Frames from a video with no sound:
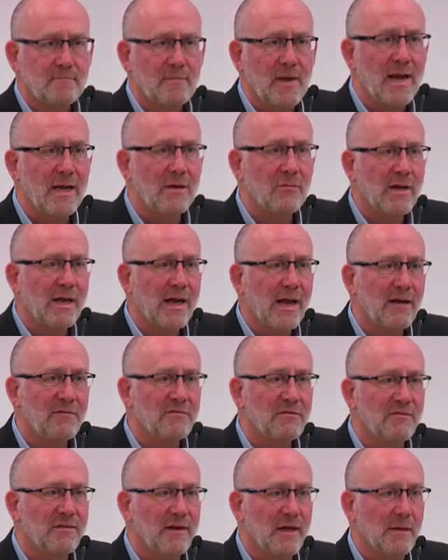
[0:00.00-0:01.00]
And we
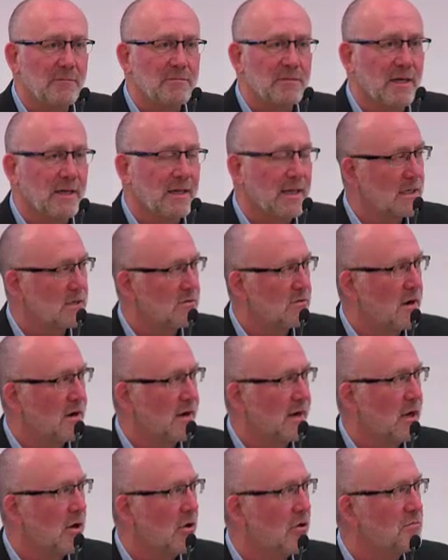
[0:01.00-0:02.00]
have developed an
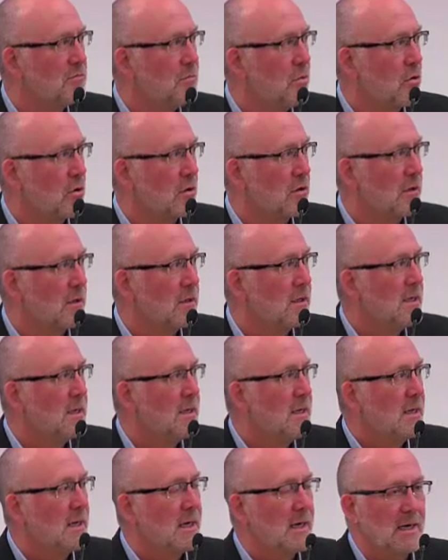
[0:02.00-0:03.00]
electronic health portal.
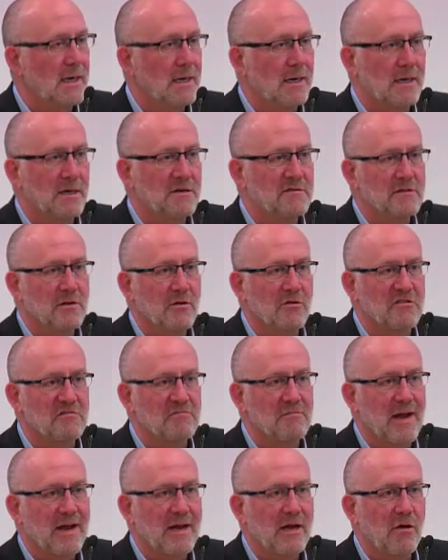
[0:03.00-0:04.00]
It's known as
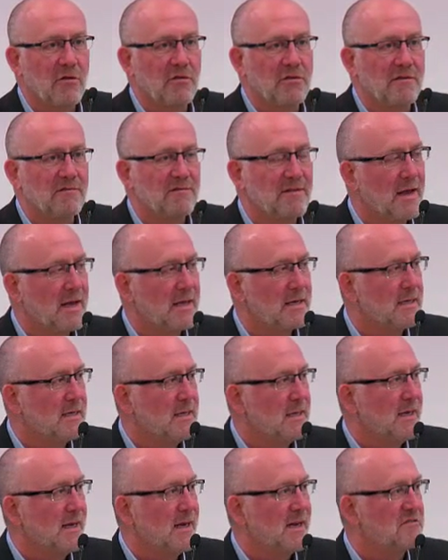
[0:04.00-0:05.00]
My Healthy Vet,
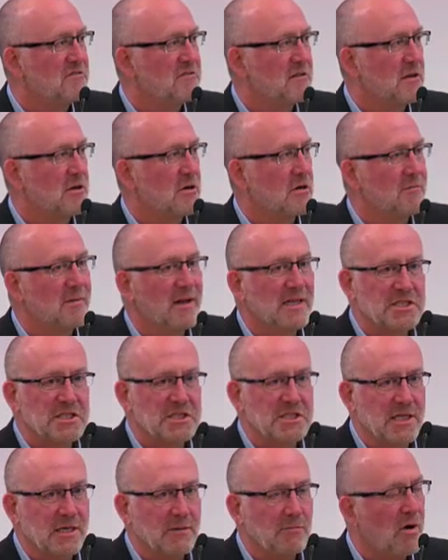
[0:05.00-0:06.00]
and secure
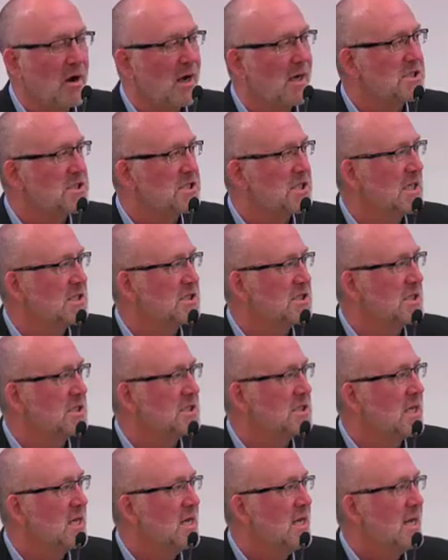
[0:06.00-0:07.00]
messaging
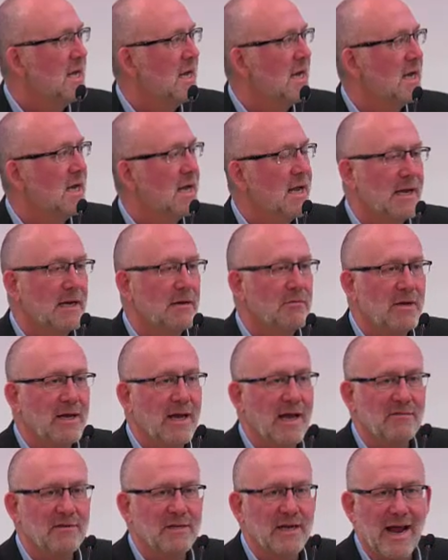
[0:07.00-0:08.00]
processes. And we
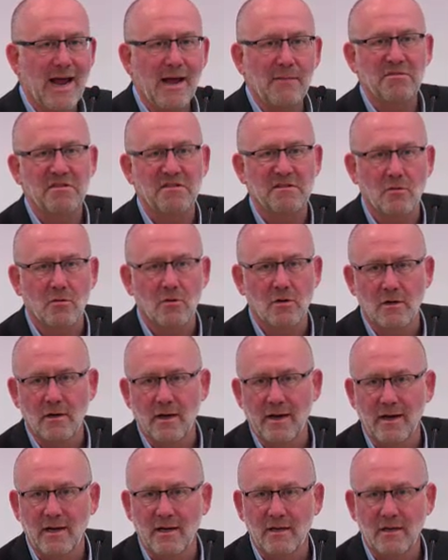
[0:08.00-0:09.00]
have an app store,
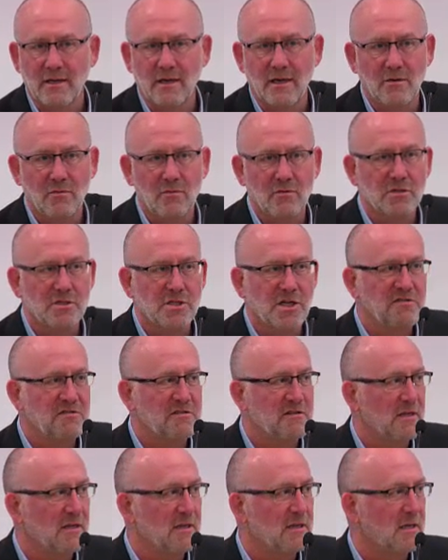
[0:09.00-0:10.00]
and we're
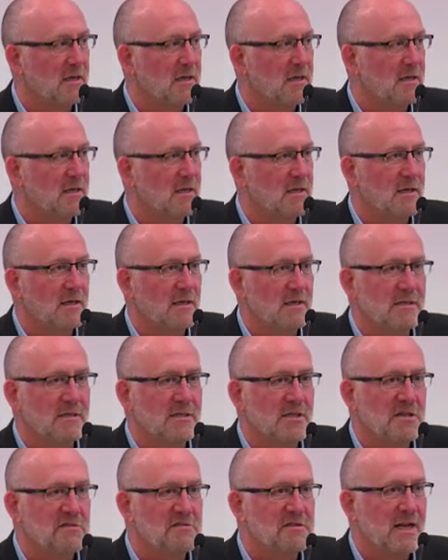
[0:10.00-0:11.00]
just
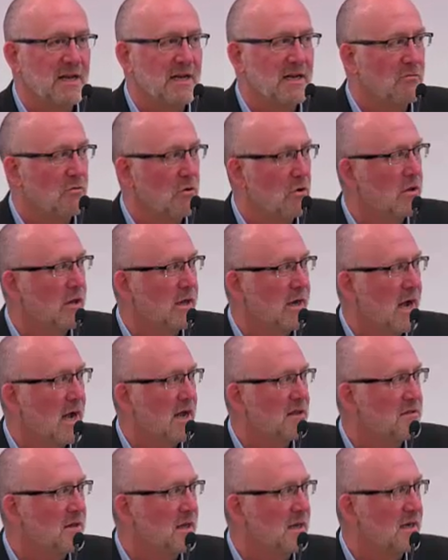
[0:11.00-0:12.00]
getting rolling,
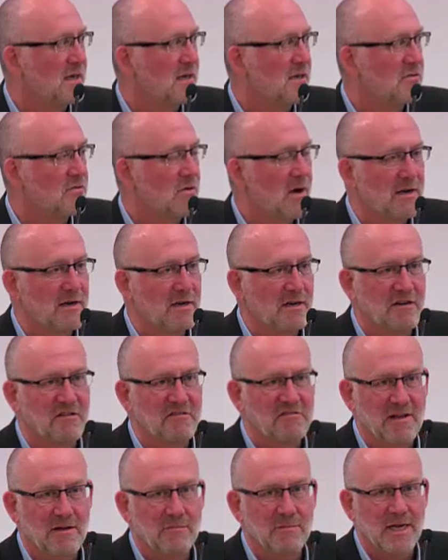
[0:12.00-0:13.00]
I think, and trying to
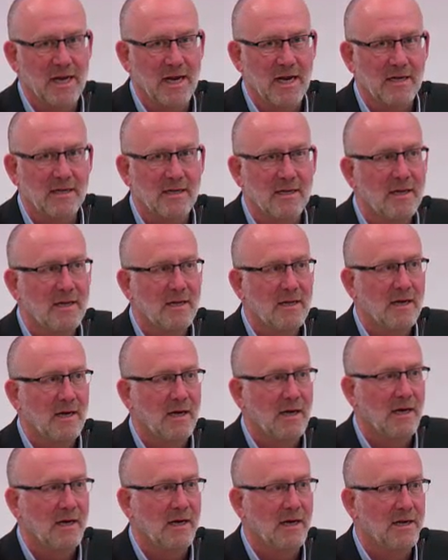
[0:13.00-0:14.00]
disseminate
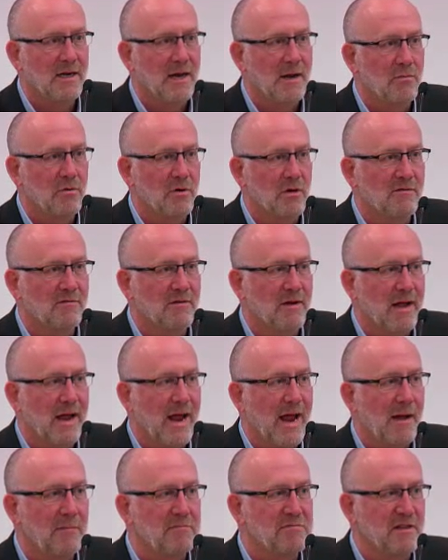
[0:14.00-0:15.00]
a number of
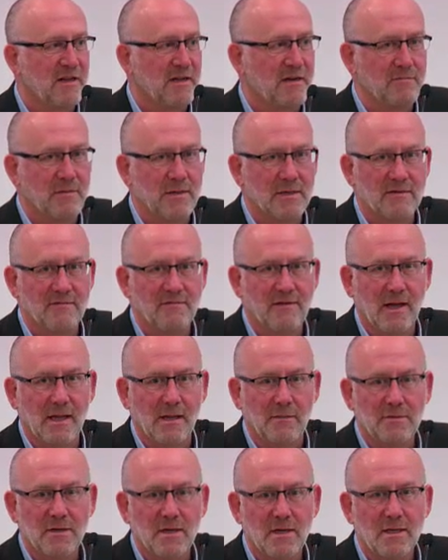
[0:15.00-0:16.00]
apps that have been
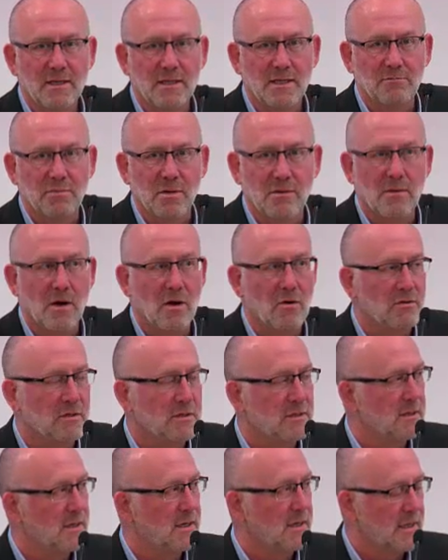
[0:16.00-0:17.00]
developed to promote
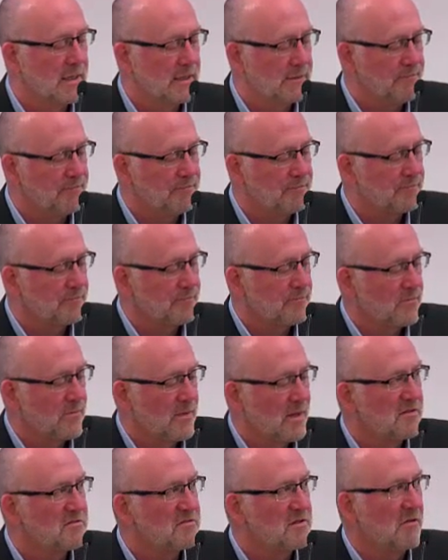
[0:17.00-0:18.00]

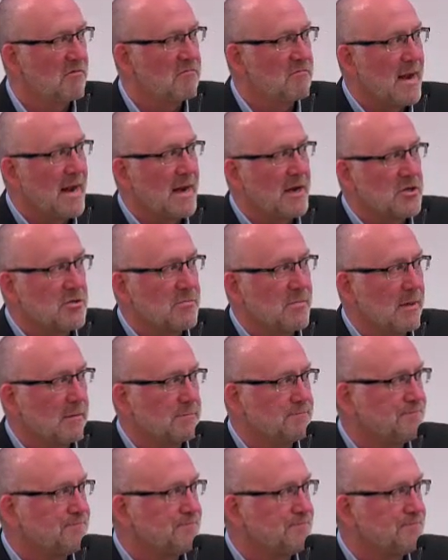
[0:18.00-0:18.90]
self-management.